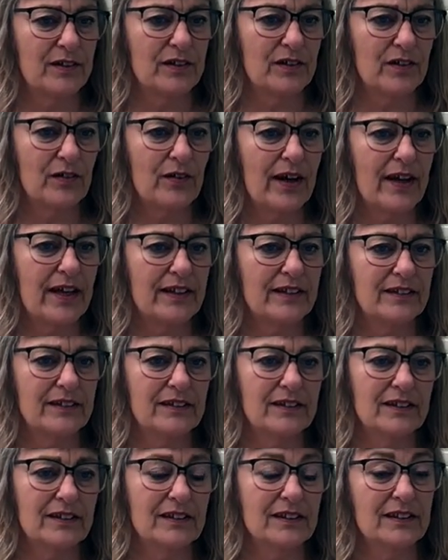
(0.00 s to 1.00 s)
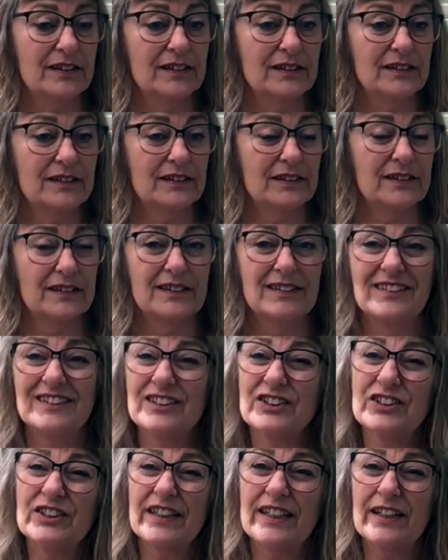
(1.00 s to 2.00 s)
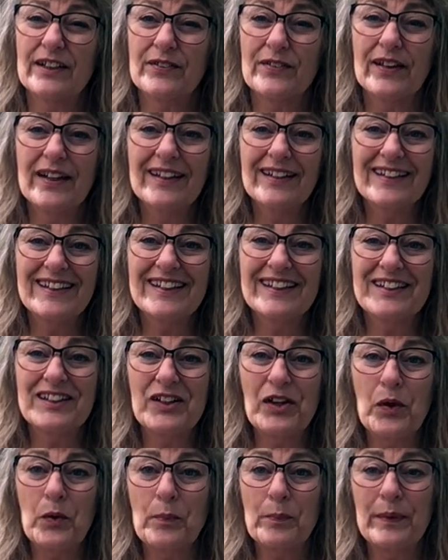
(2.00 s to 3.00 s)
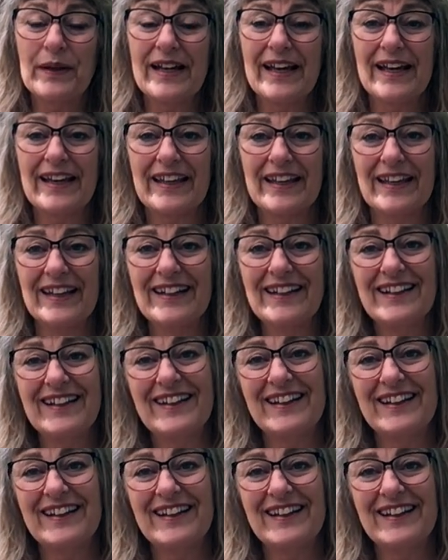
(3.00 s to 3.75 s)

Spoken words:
grandchildren in Copenhagen,